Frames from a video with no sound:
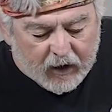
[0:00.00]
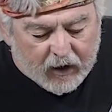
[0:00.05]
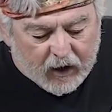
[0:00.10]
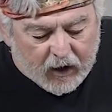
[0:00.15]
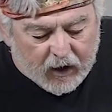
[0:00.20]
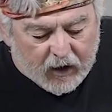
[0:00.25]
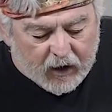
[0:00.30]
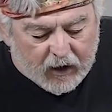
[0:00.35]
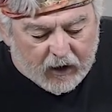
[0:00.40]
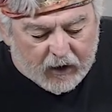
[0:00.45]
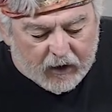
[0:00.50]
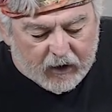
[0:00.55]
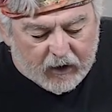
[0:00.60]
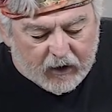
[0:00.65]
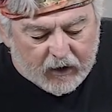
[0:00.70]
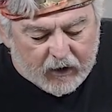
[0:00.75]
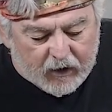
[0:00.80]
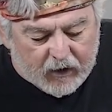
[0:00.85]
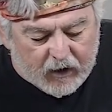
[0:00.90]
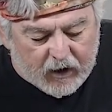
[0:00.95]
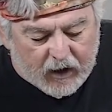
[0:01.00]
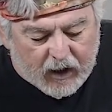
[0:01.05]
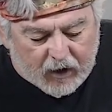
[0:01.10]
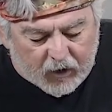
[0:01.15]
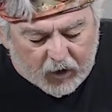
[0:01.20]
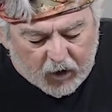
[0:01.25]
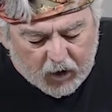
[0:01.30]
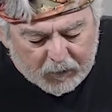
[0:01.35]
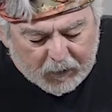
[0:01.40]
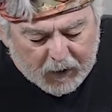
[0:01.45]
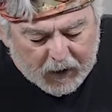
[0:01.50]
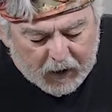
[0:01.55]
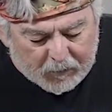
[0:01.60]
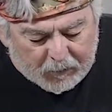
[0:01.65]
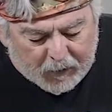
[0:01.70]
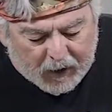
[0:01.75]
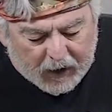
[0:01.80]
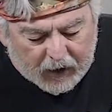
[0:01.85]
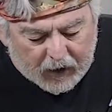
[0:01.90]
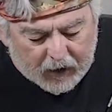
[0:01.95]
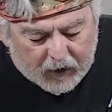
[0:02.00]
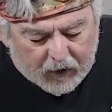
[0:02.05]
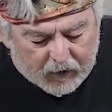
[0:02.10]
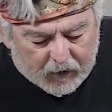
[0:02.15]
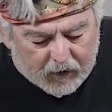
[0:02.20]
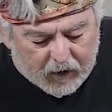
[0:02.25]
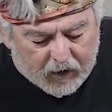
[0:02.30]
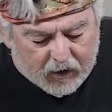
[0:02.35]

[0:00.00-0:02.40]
after you paint a painting,